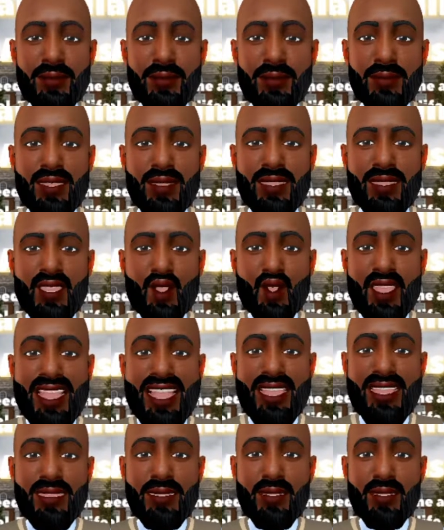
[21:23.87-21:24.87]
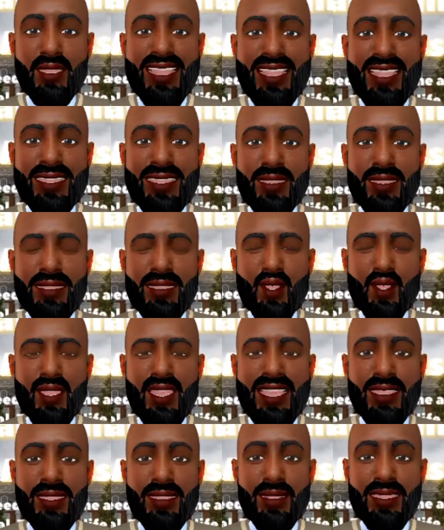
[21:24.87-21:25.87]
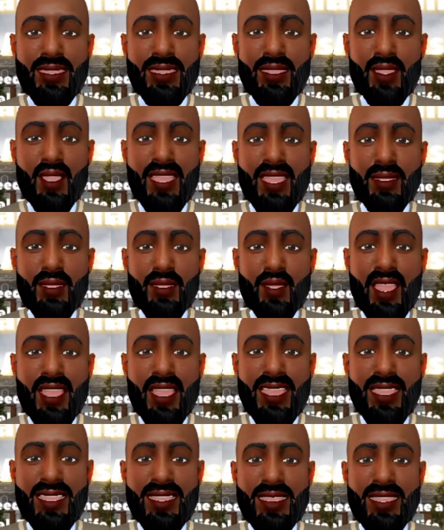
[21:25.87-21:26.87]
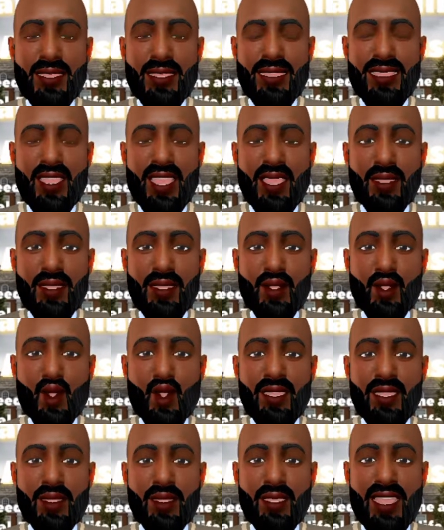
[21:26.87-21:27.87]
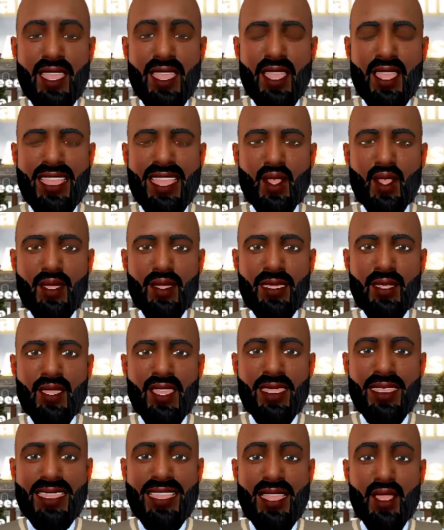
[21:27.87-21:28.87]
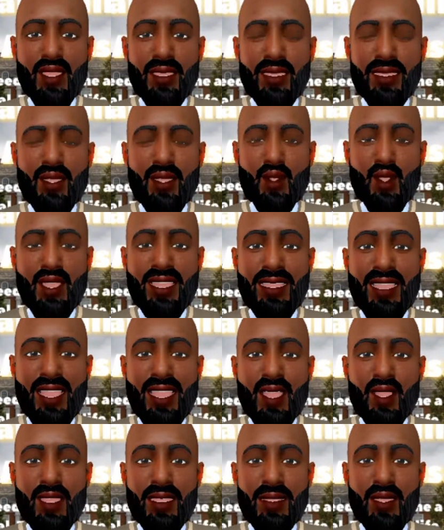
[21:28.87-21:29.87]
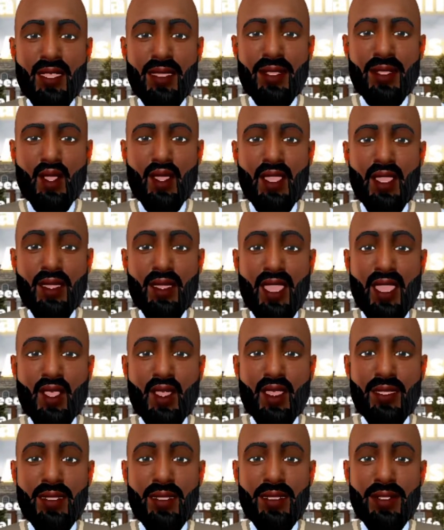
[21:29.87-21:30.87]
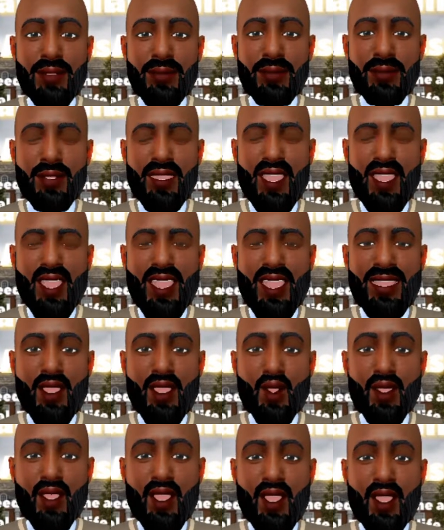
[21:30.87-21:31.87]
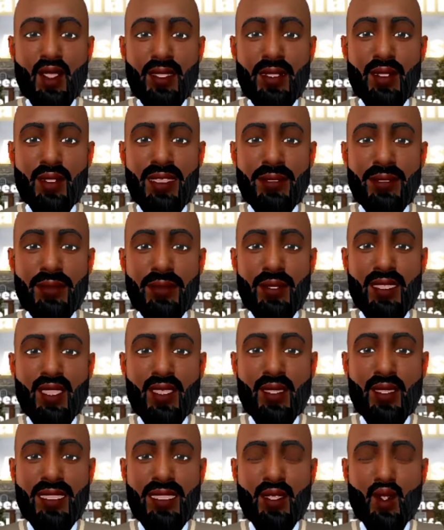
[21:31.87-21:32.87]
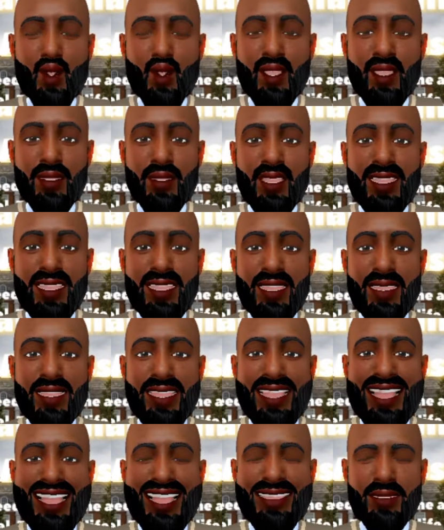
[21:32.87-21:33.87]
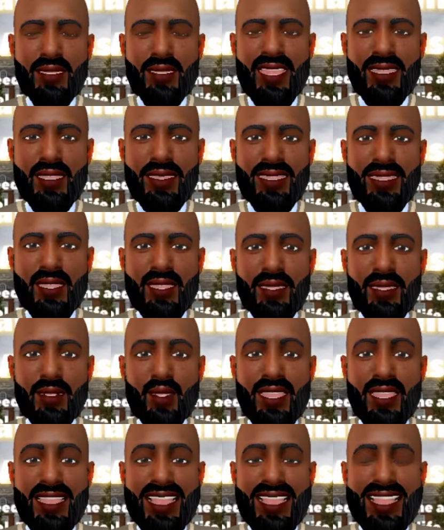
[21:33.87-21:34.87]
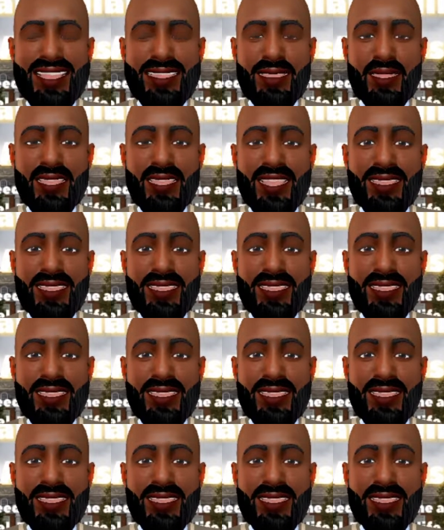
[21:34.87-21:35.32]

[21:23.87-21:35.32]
Don't hesitate. You don't have to think twice about it. You could drop your boy $5, $10, $20, $100, $500, whatever you want to send to the Cash App and bless my game with.